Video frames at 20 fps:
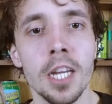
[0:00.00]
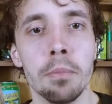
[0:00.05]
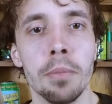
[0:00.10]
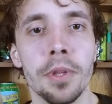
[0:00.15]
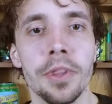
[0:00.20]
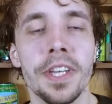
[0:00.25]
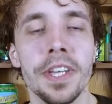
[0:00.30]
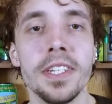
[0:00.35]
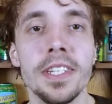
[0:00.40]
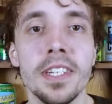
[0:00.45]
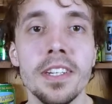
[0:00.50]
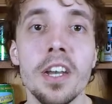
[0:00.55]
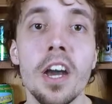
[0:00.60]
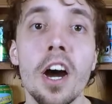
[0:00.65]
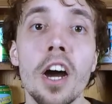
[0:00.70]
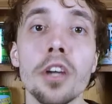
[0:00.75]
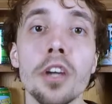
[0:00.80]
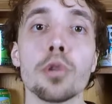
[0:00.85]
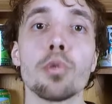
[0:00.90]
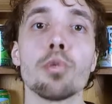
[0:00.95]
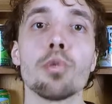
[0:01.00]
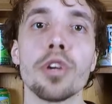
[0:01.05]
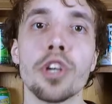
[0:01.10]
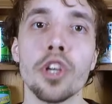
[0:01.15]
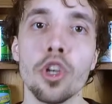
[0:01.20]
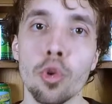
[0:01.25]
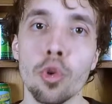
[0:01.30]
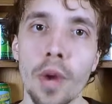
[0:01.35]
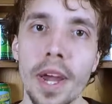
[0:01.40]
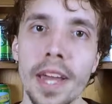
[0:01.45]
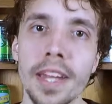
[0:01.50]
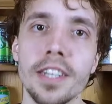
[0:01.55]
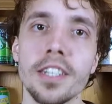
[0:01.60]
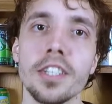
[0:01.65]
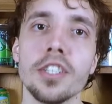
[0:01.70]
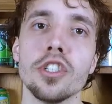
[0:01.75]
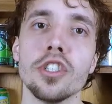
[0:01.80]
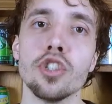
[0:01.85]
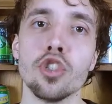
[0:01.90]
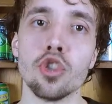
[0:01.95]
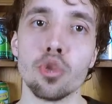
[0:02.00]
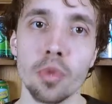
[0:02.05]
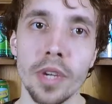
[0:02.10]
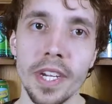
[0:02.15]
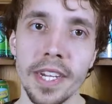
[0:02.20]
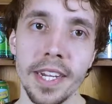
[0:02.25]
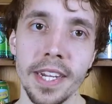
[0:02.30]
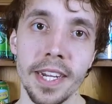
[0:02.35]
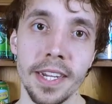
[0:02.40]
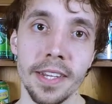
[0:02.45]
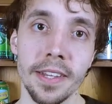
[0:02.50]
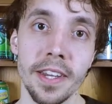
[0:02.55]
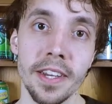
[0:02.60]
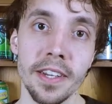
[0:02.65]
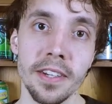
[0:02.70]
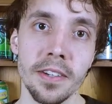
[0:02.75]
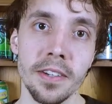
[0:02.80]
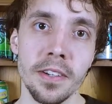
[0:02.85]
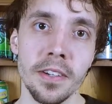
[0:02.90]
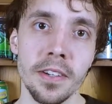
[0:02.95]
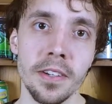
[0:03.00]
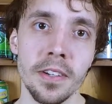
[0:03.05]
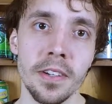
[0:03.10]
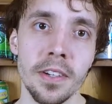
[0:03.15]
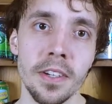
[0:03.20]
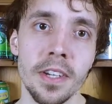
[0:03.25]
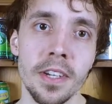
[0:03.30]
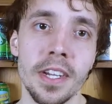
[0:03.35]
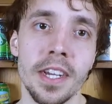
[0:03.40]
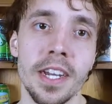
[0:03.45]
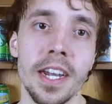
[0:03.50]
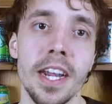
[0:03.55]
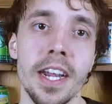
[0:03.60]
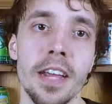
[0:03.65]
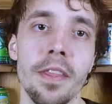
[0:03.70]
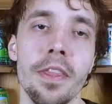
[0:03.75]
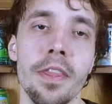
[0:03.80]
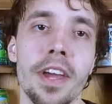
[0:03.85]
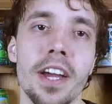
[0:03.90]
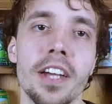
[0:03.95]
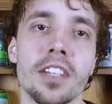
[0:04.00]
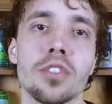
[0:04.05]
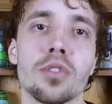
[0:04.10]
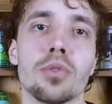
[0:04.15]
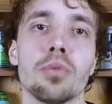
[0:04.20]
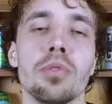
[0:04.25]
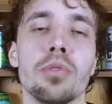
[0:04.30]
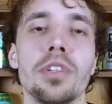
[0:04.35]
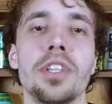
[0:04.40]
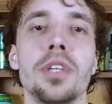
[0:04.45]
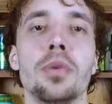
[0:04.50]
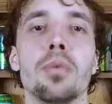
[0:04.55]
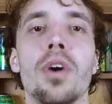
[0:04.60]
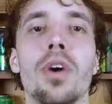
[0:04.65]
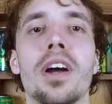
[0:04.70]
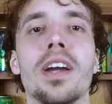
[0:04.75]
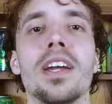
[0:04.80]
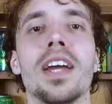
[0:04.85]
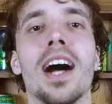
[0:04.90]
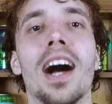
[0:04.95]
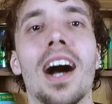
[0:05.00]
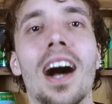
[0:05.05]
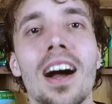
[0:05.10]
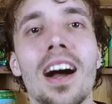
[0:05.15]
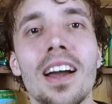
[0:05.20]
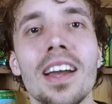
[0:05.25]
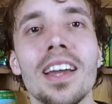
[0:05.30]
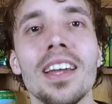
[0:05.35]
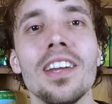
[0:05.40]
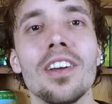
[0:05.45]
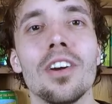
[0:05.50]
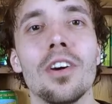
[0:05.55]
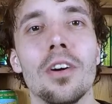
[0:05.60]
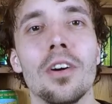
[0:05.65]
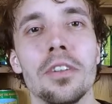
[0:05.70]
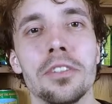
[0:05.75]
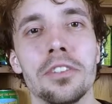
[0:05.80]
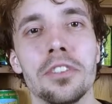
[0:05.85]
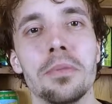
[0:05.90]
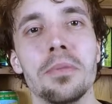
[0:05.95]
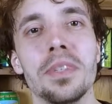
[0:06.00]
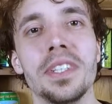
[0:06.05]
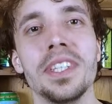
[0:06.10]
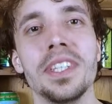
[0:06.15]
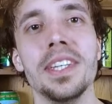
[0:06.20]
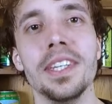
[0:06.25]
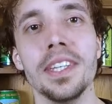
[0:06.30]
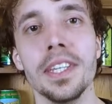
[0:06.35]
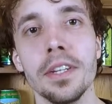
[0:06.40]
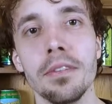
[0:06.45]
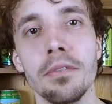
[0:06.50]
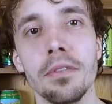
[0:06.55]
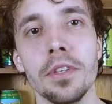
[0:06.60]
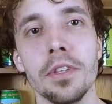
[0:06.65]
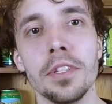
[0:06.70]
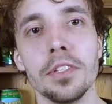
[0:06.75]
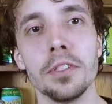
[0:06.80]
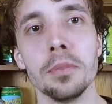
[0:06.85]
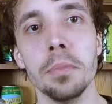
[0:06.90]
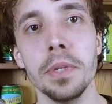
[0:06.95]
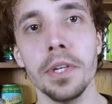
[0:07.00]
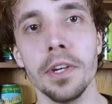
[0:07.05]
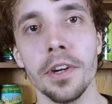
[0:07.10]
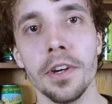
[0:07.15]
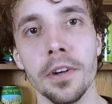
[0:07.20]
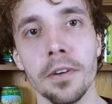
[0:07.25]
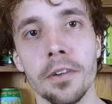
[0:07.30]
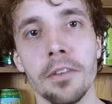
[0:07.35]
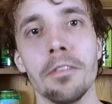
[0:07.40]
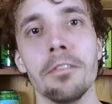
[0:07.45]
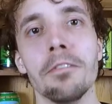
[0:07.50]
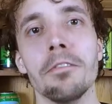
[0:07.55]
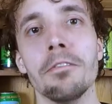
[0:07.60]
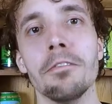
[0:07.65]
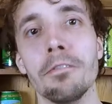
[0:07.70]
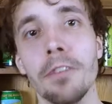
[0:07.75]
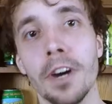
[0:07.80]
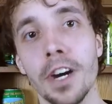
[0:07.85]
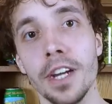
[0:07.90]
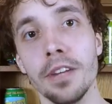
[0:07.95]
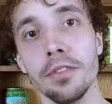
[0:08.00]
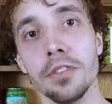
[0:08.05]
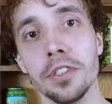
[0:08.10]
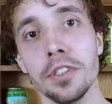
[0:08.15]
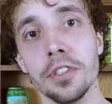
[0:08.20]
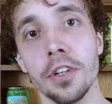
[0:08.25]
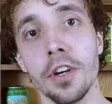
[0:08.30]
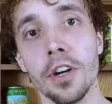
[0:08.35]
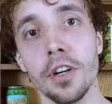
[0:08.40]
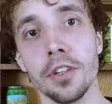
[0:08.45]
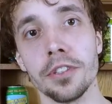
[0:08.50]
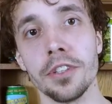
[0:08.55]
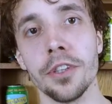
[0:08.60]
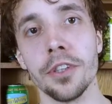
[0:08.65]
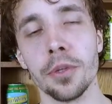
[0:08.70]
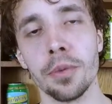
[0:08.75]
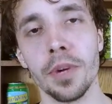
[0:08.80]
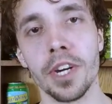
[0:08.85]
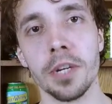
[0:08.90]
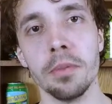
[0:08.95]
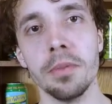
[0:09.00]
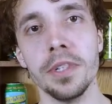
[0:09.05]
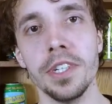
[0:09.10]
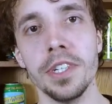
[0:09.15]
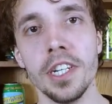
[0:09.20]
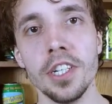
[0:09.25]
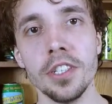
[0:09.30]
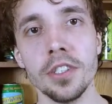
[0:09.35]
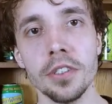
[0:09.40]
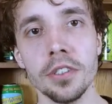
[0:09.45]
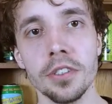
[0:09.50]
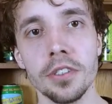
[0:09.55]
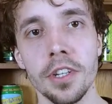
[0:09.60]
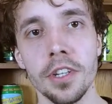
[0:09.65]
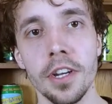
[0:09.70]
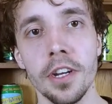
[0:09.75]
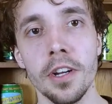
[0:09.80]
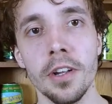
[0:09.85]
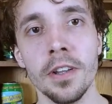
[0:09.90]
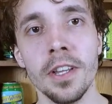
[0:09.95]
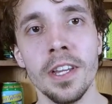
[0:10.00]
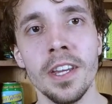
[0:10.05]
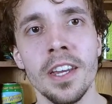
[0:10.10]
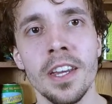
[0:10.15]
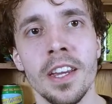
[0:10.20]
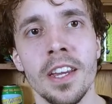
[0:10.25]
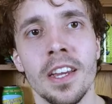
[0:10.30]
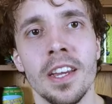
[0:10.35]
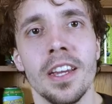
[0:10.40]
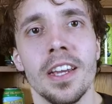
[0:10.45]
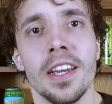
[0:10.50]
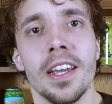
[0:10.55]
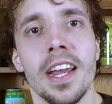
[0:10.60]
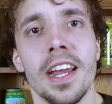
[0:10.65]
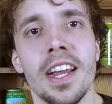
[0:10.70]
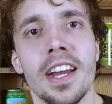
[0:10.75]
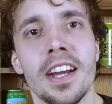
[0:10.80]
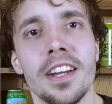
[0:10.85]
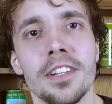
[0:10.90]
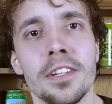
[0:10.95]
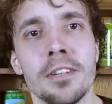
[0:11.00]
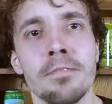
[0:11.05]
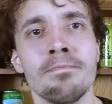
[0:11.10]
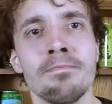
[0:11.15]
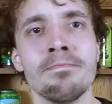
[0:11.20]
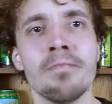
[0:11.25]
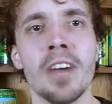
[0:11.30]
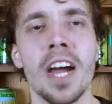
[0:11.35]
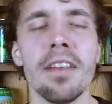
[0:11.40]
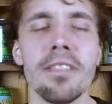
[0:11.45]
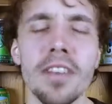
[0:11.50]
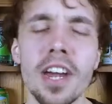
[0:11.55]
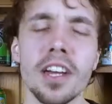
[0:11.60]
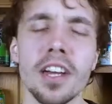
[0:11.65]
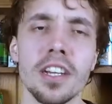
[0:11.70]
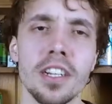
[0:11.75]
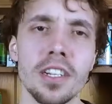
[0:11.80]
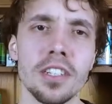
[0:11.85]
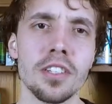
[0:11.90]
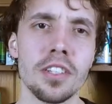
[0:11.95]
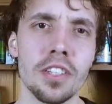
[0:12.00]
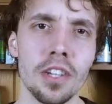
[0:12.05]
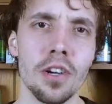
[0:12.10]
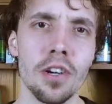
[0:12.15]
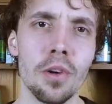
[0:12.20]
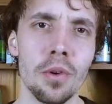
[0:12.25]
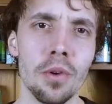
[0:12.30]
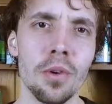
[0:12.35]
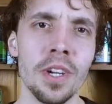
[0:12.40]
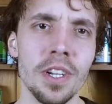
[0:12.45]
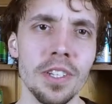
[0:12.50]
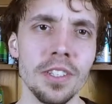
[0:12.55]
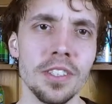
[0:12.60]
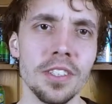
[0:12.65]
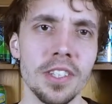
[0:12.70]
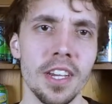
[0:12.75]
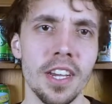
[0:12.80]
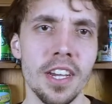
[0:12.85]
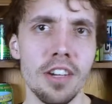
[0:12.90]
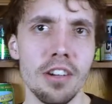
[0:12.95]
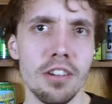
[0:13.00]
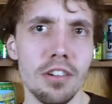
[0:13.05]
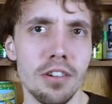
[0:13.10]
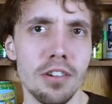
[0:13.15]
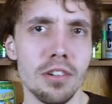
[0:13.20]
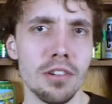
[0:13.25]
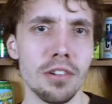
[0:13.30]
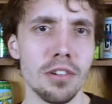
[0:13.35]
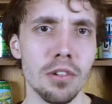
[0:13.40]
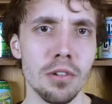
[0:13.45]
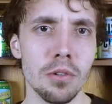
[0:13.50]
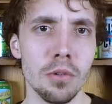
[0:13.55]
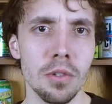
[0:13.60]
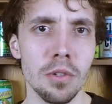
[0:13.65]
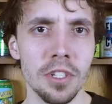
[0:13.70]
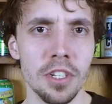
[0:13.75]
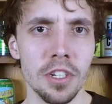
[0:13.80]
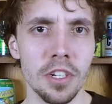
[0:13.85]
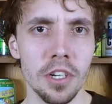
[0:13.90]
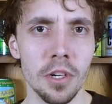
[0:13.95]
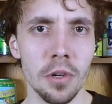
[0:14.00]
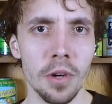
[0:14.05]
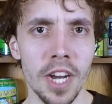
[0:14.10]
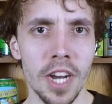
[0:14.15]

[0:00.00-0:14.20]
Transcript: but they did not regret drinking that. And that's really why I ultimately give this beer five stars on the recommendation scale. And I'm not going to go and say, oh, you know,